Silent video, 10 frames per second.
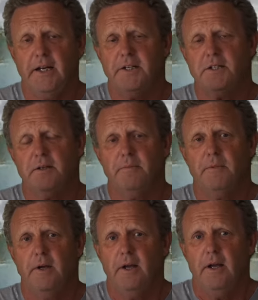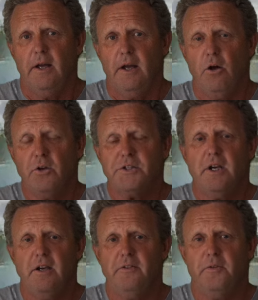and it's
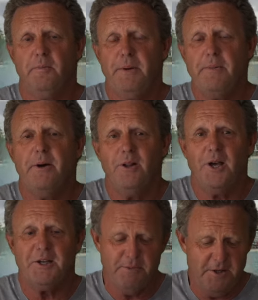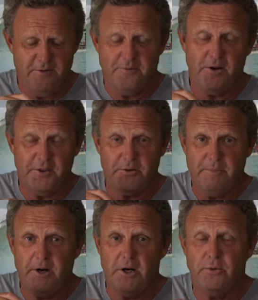also for people like me who find
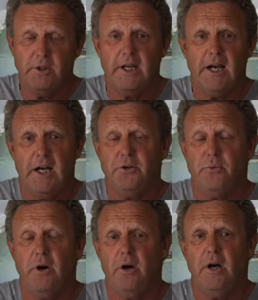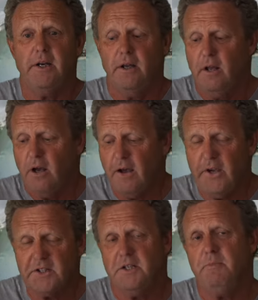the remote really hard to ride.
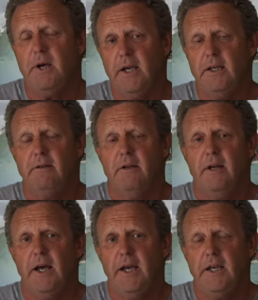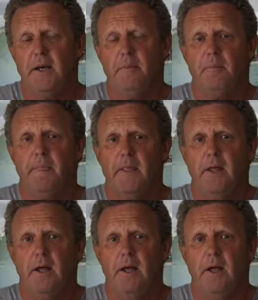I've actually made I've